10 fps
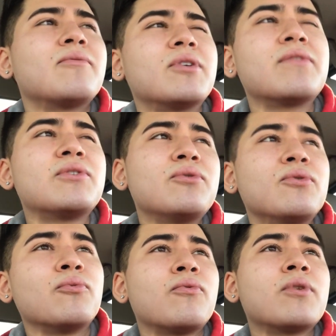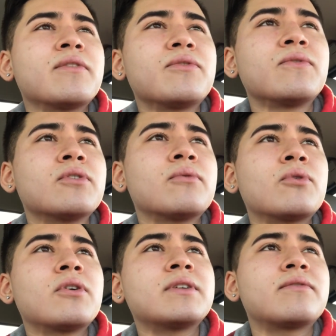what if you view the
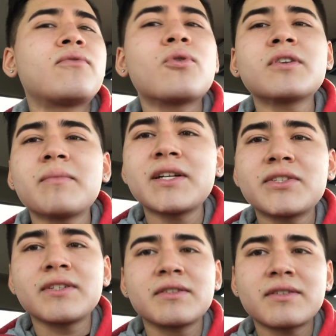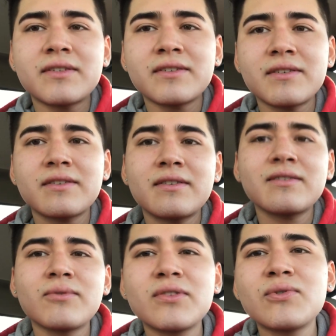world in 4 dimensions?
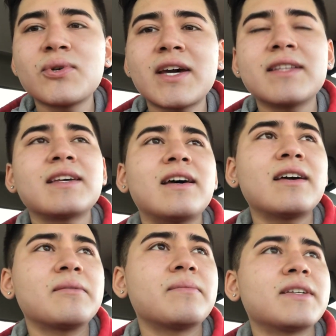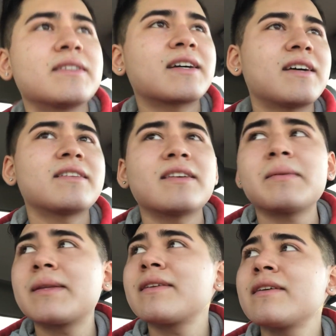What if you add time as a
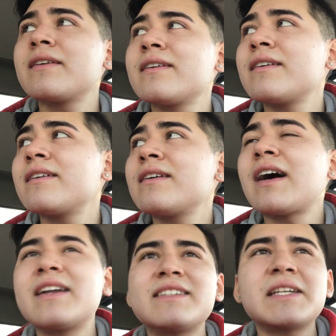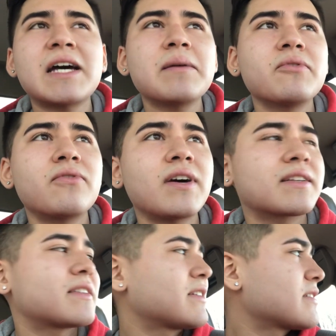concept? How does time
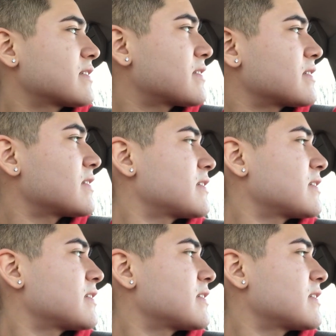affect things?